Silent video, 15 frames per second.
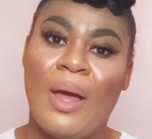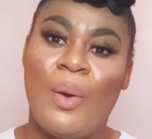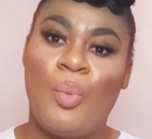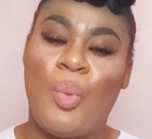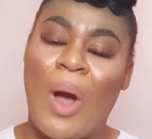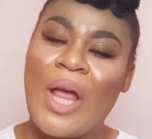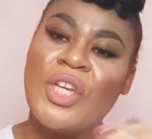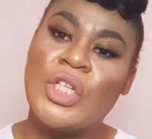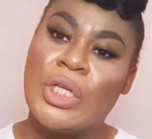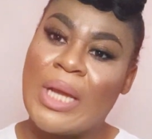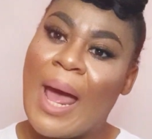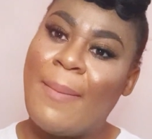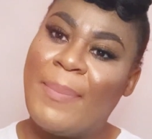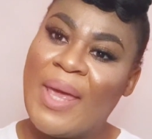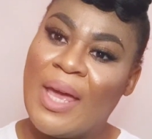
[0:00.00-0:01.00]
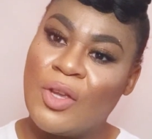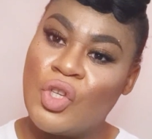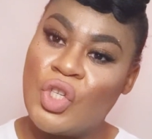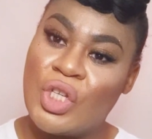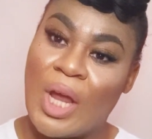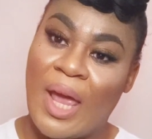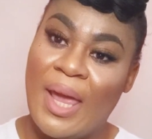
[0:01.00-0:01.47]
why should I be
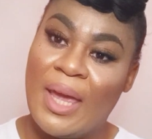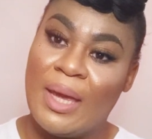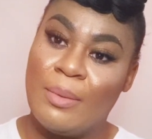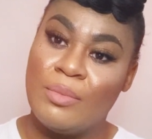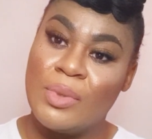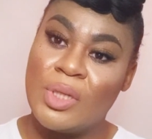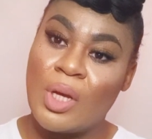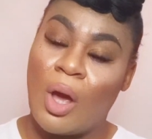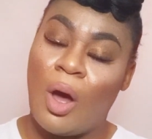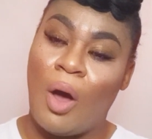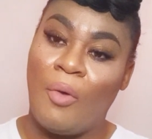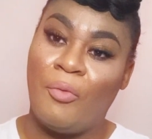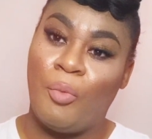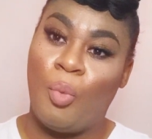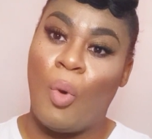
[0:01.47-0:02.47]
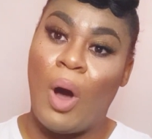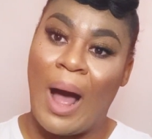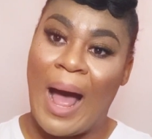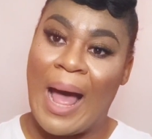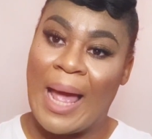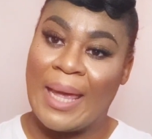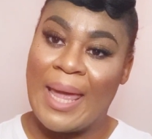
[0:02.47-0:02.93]
ashamed of
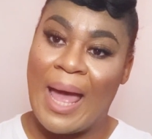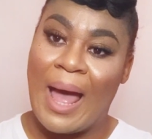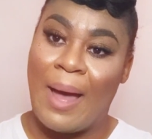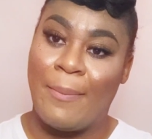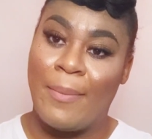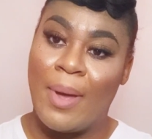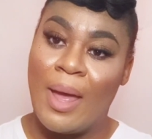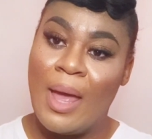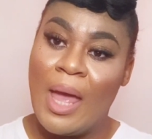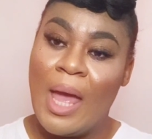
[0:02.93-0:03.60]
what I am?